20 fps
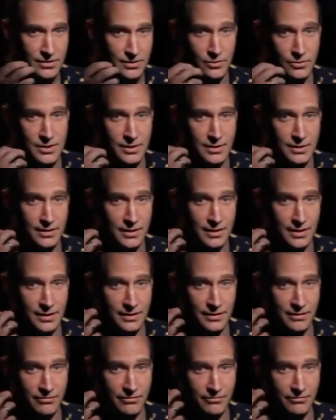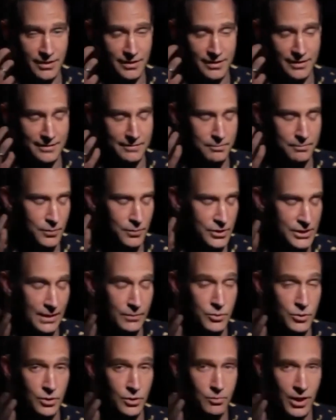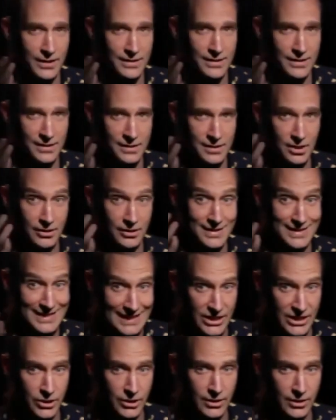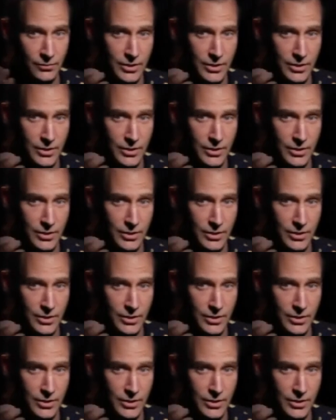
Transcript: There's a perceptual process called scission,